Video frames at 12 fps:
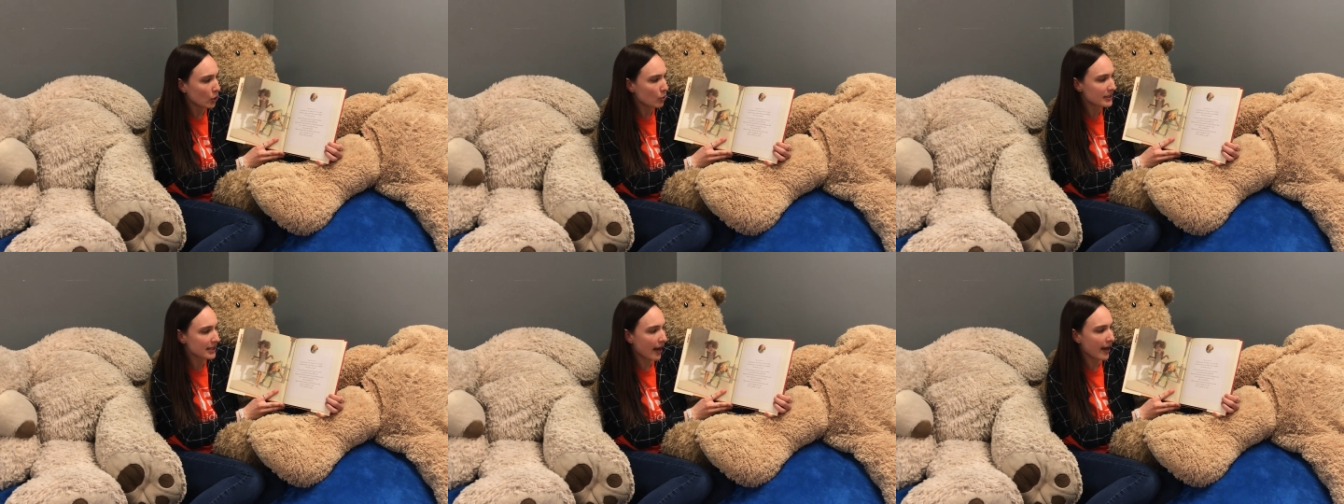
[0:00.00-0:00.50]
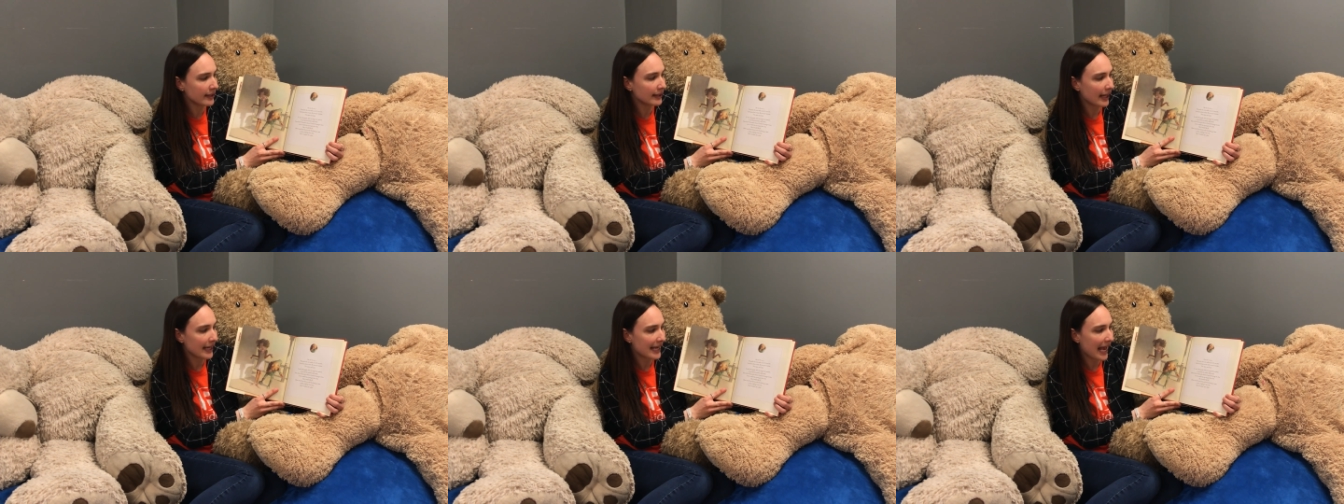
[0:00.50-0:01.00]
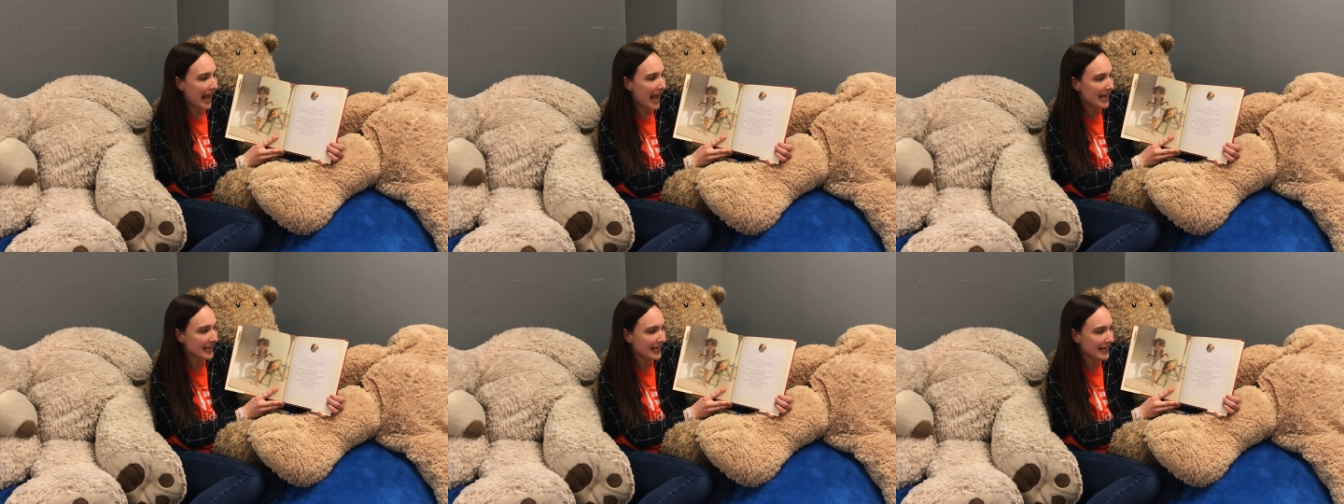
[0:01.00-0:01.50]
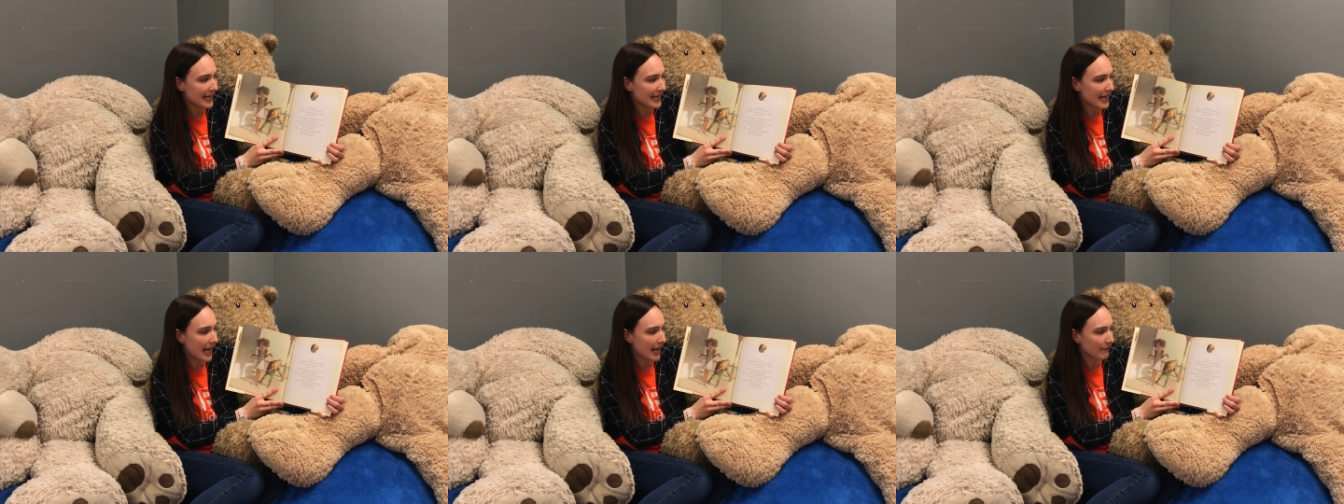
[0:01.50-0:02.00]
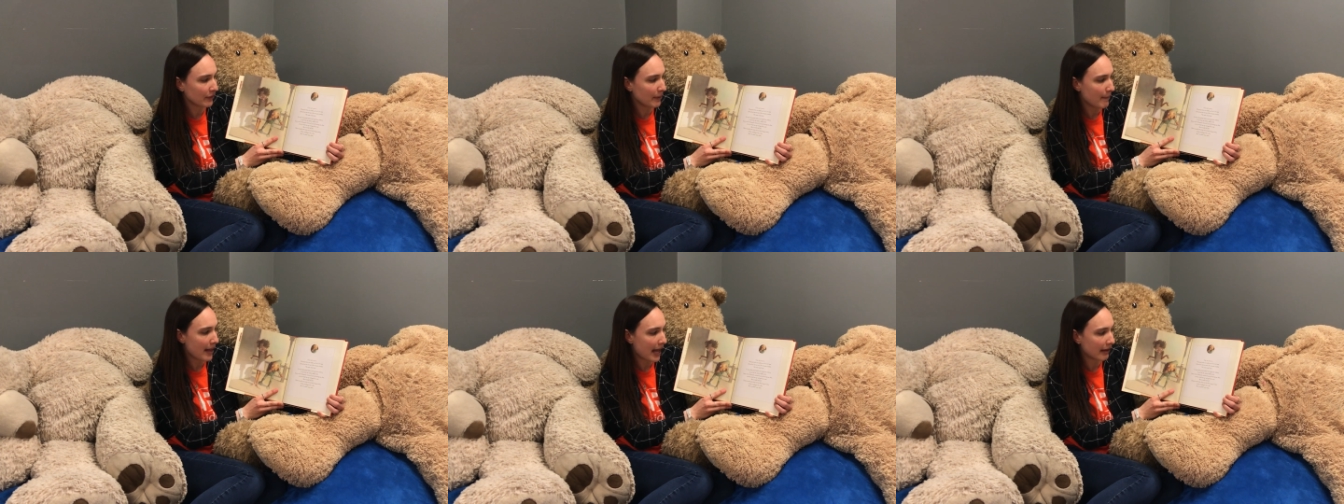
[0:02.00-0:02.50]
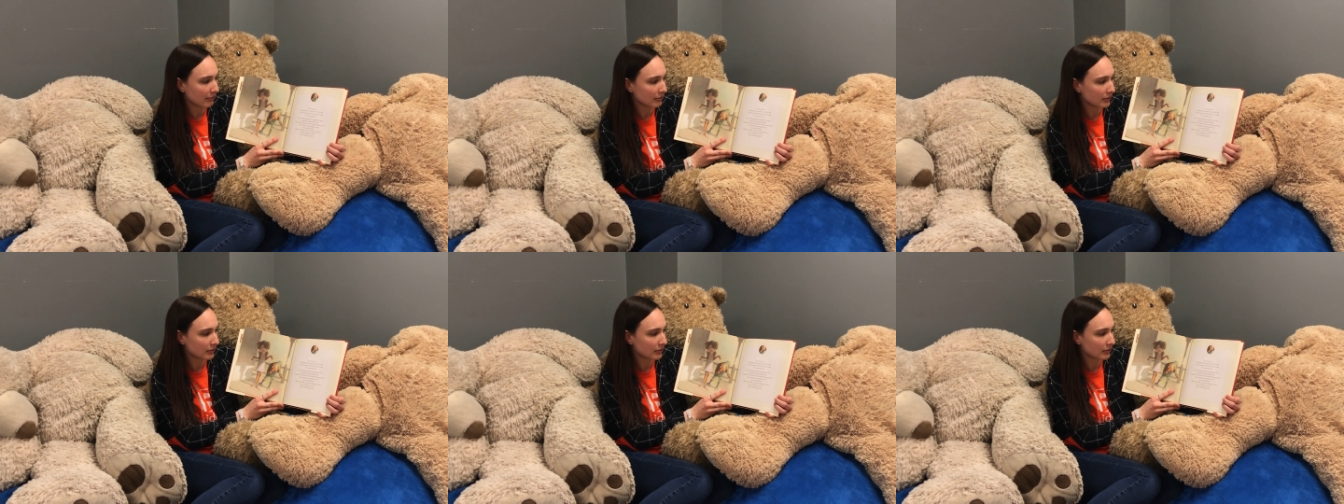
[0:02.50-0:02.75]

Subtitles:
who was unlike any he'd ever met.